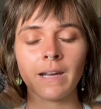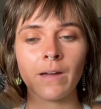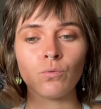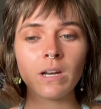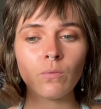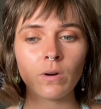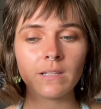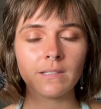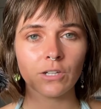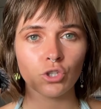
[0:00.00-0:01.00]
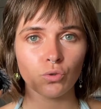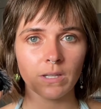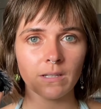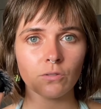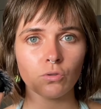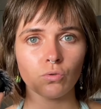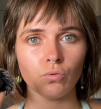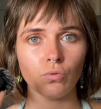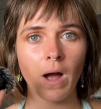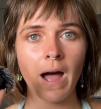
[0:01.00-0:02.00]
I really wanted that shooting
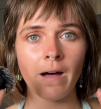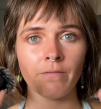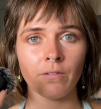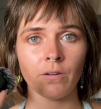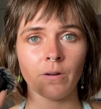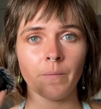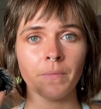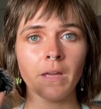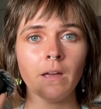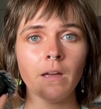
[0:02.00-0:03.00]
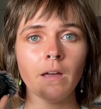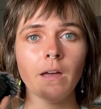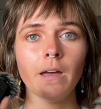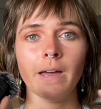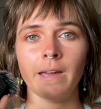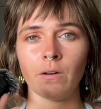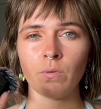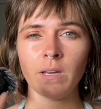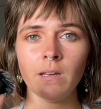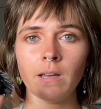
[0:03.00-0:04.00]
to have
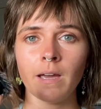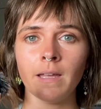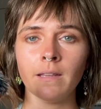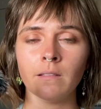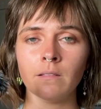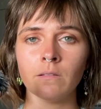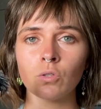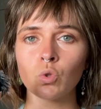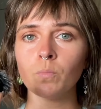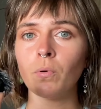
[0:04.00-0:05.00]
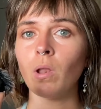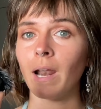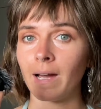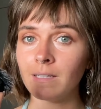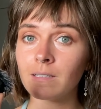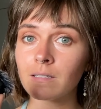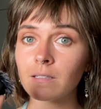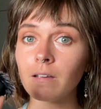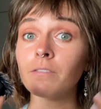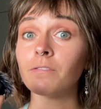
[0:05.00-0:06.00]
airy and super light
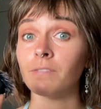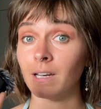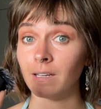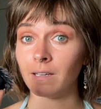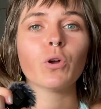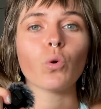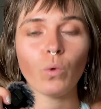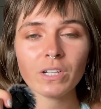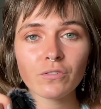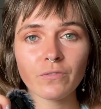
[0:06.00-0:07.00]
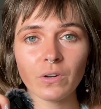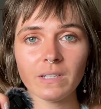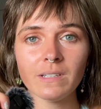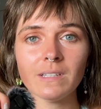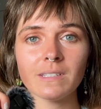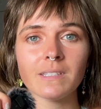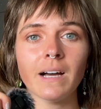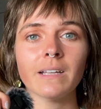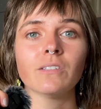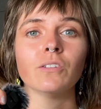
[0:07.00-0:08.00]
feeling. But what's funny is
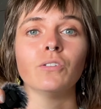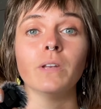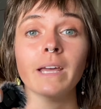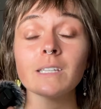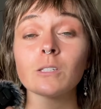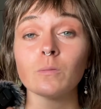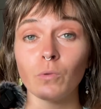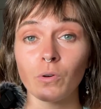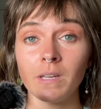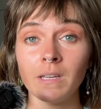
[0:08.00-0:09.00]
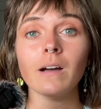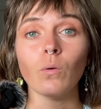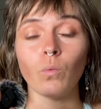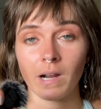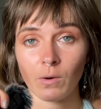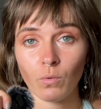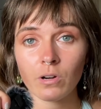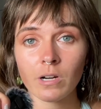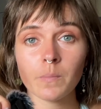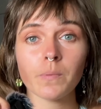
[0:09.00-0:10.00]
that the next morning, when I
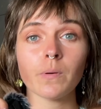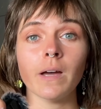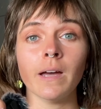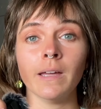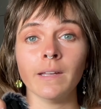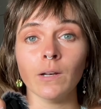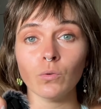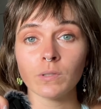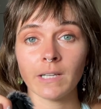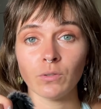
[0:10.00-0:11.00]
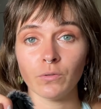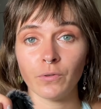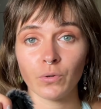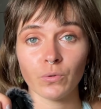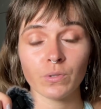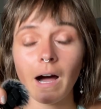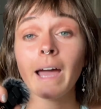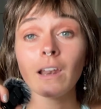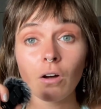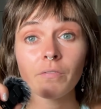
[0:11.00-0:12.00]
woke up and looked at the photos,
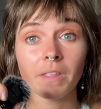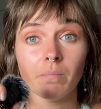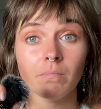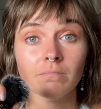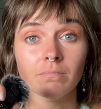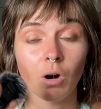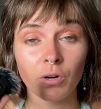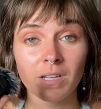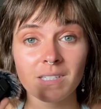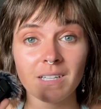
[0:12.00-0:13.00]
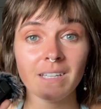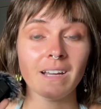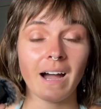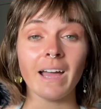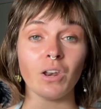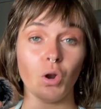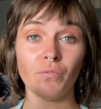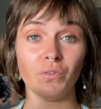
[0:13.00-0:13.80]
I love them. Honestly, I love the